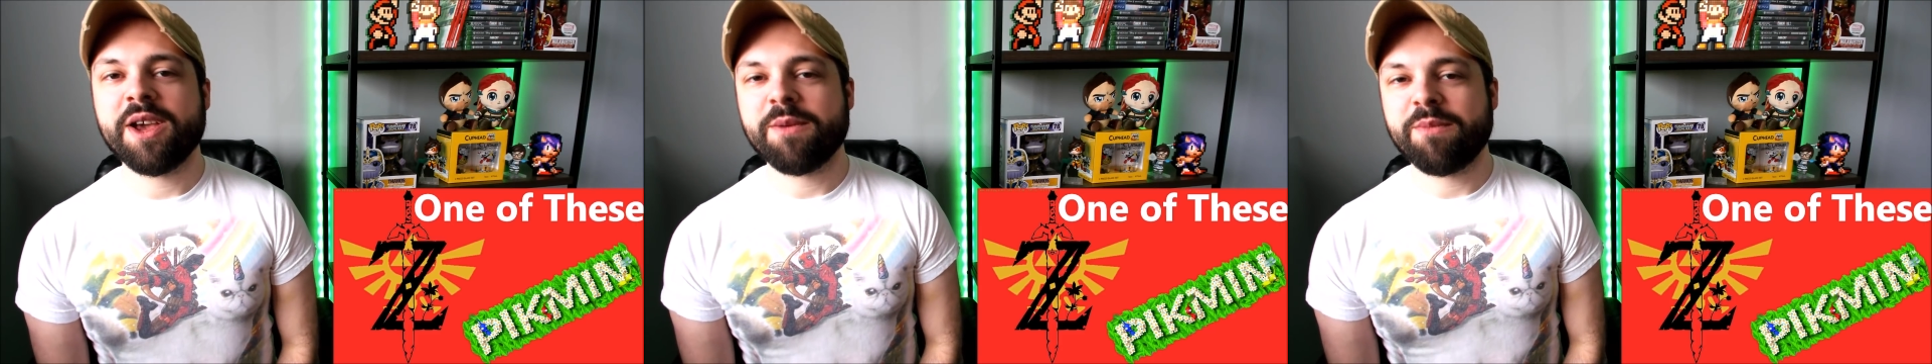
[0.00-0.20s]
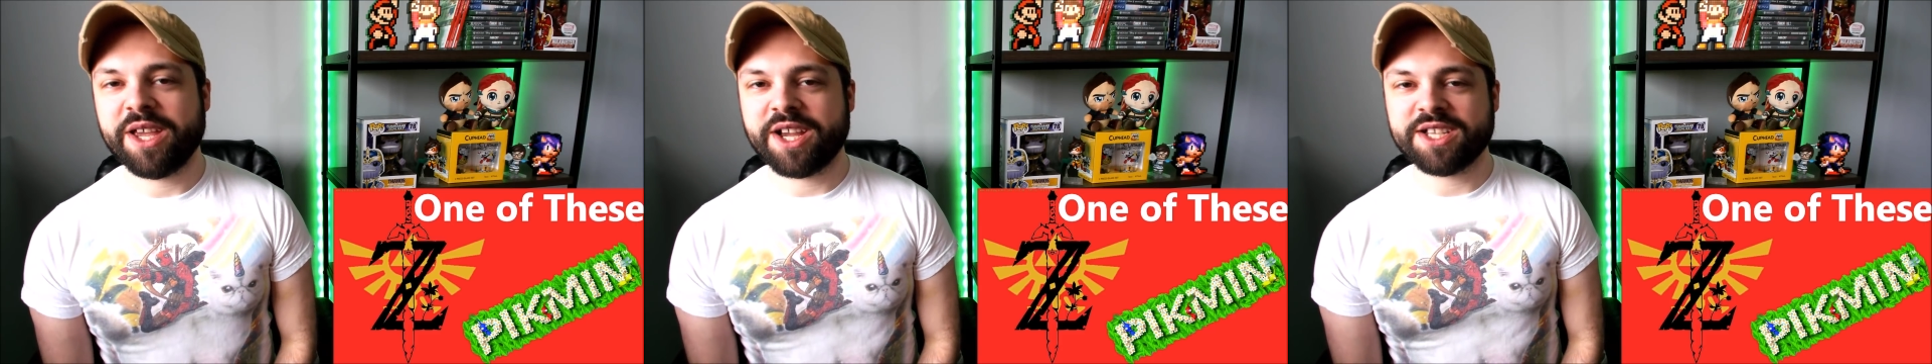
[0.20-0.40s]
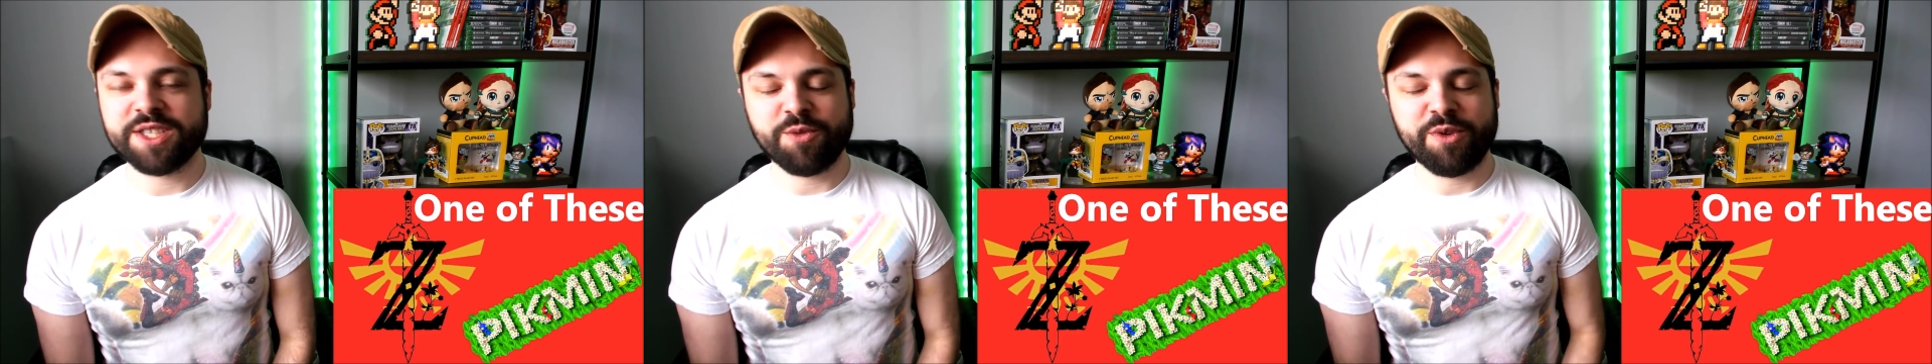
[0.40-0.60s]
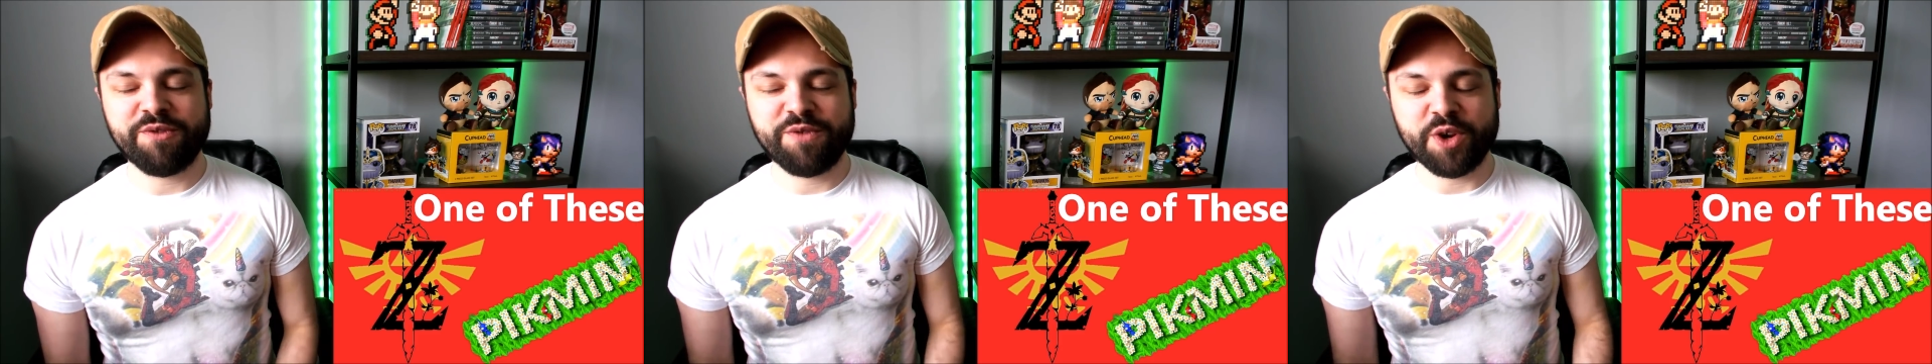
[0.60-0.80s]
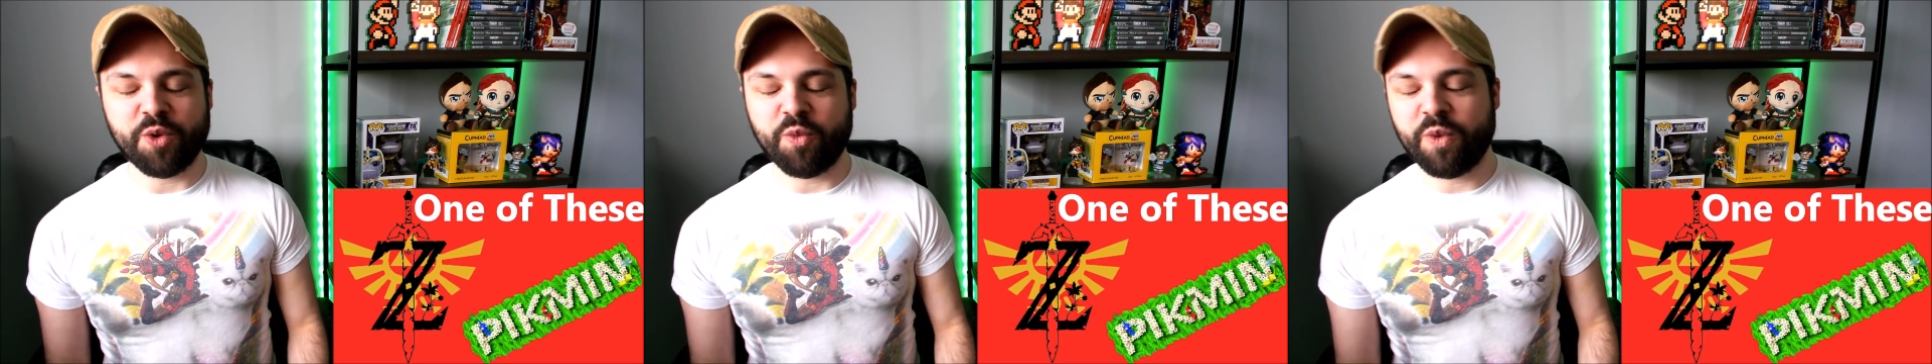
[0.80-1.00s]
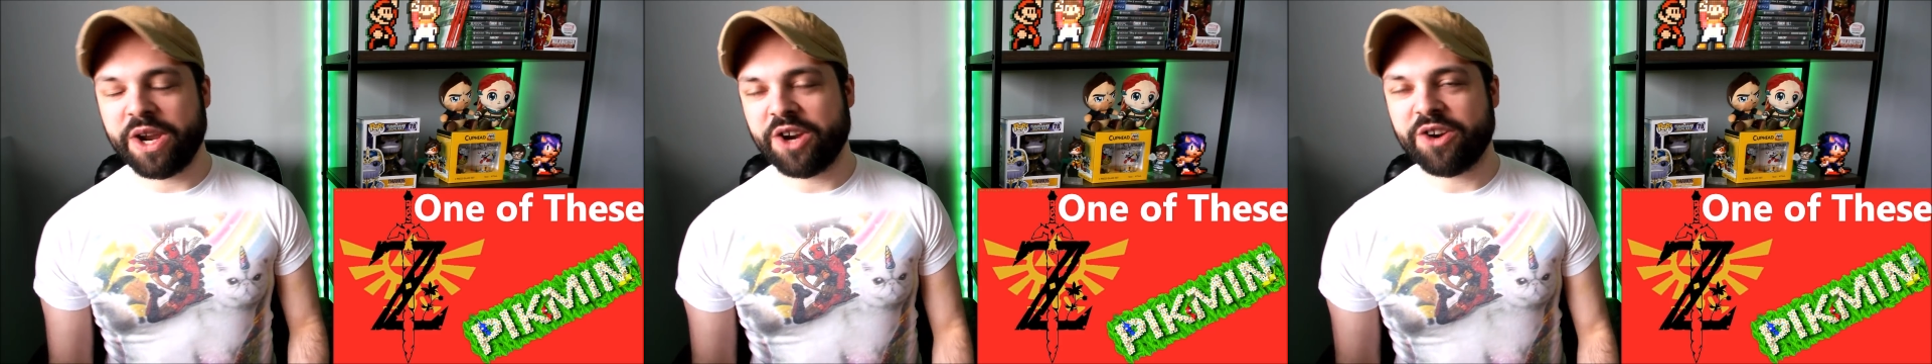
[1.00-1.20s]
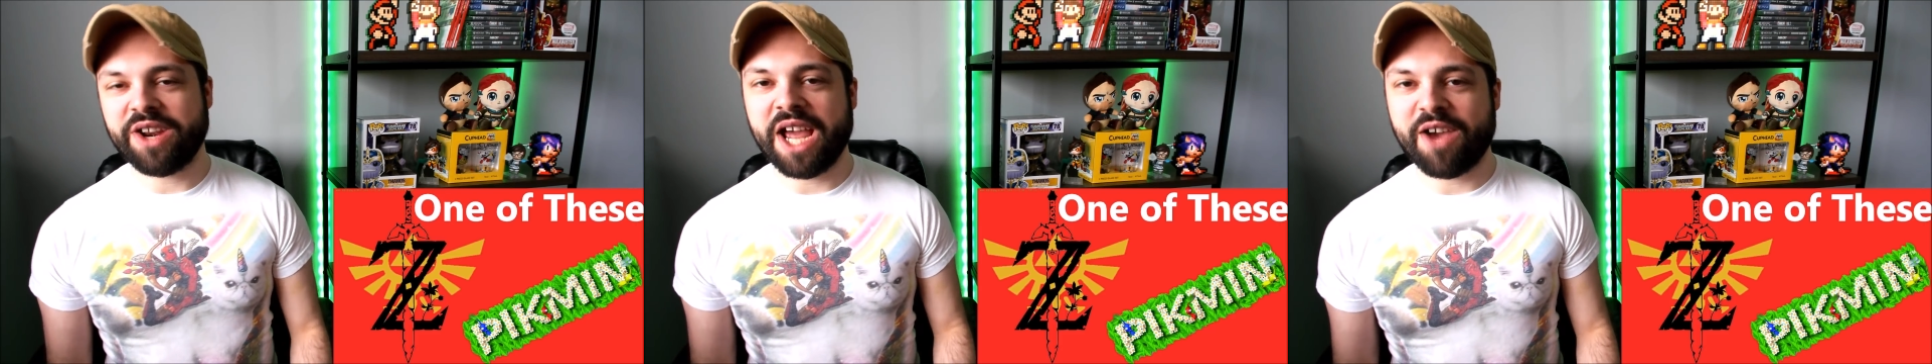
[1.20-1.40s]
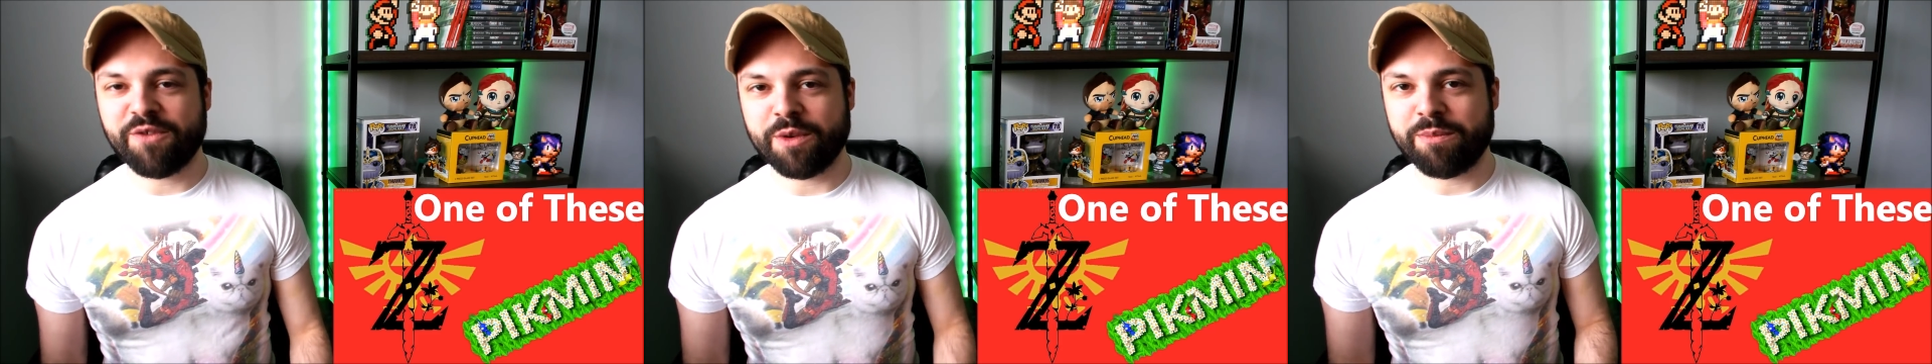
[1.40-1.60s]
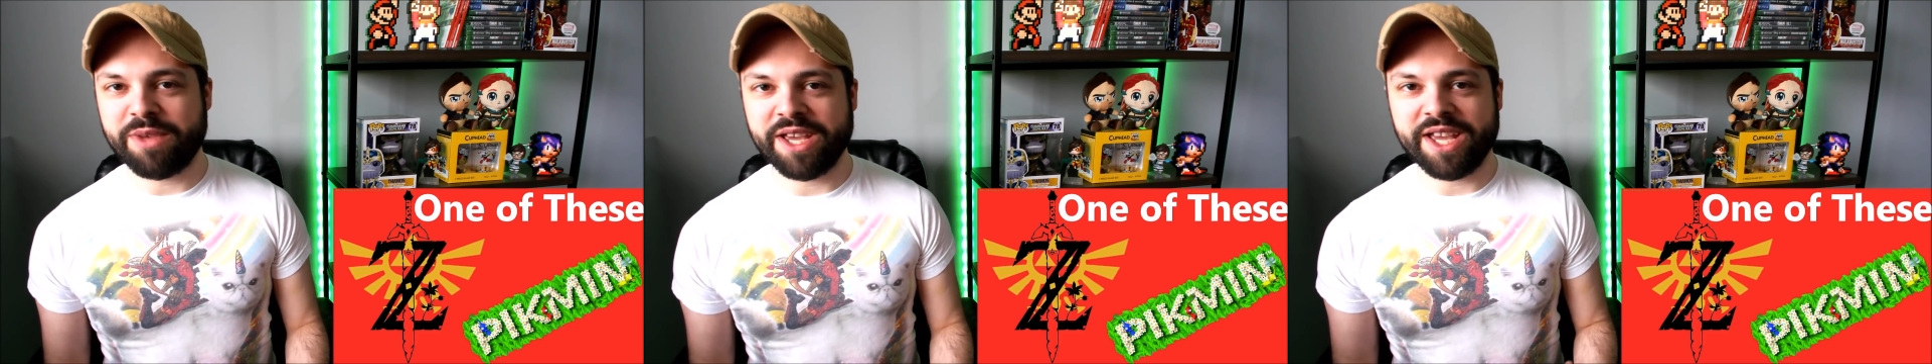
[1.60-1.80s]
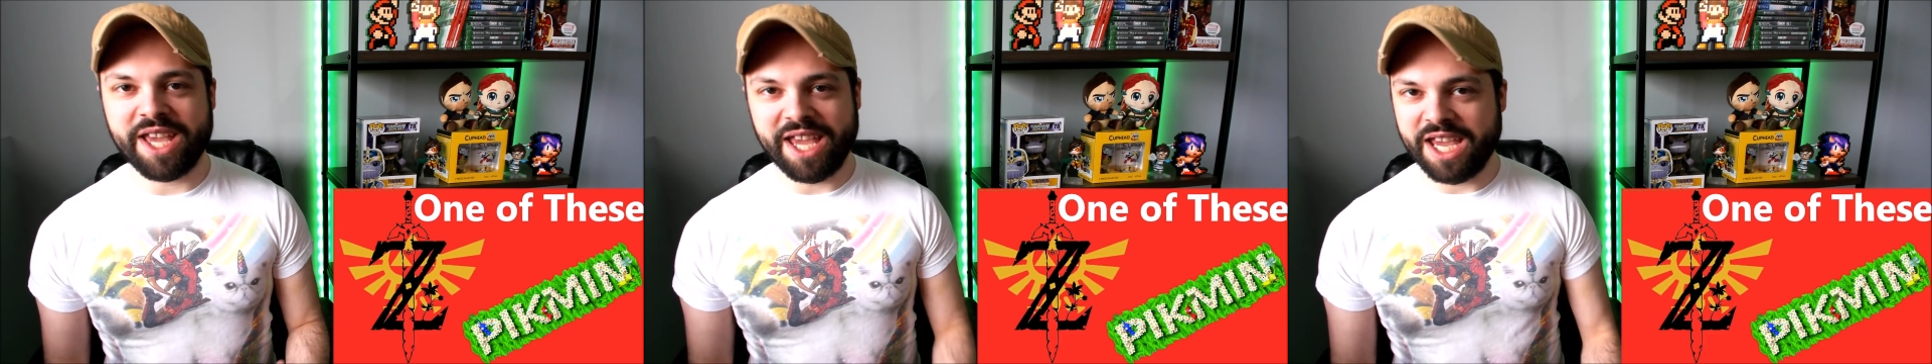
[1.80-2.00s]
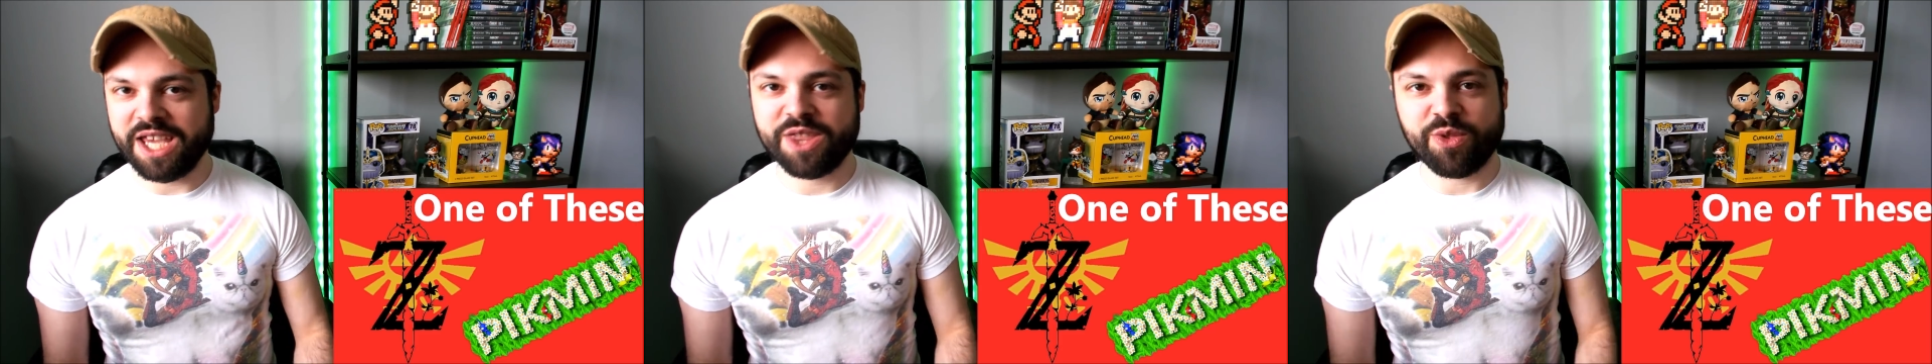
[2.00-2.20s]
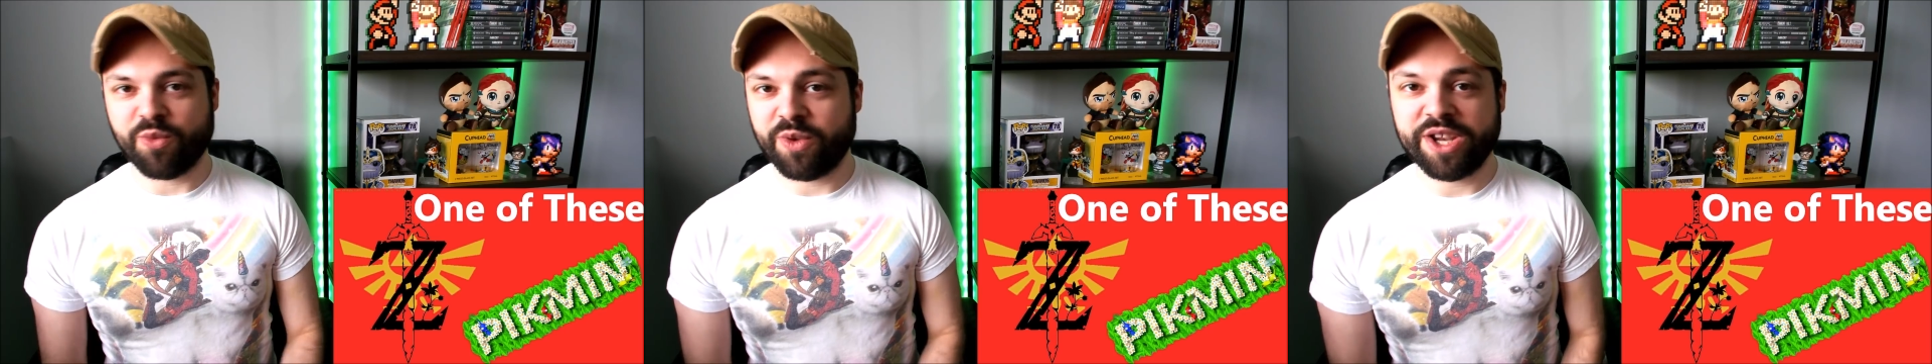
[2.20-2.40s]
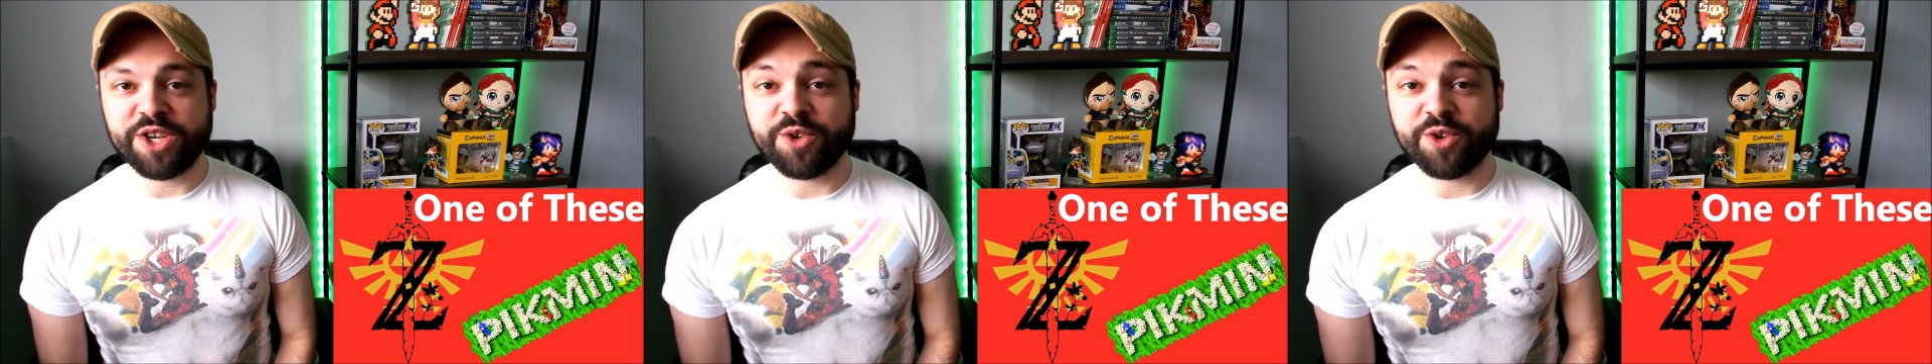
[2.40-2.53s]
Because it would feel weird to have a big E3